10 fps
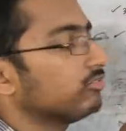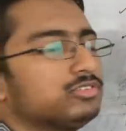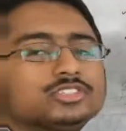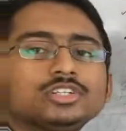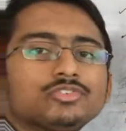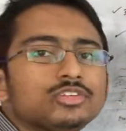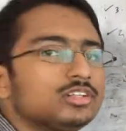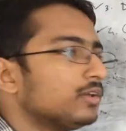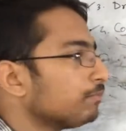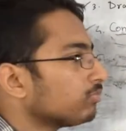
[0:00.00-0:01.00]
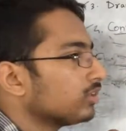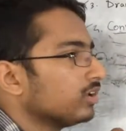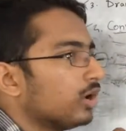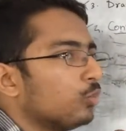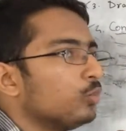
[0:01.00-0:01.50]
First of all,
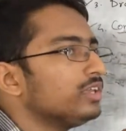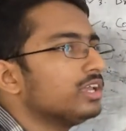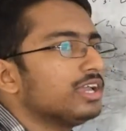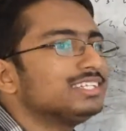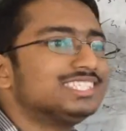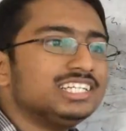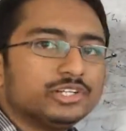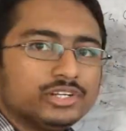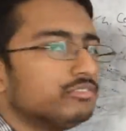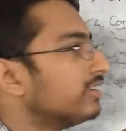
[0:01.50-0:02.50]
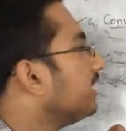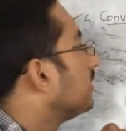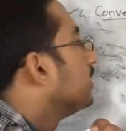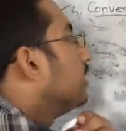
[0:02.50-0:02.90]
it's intuitive, right?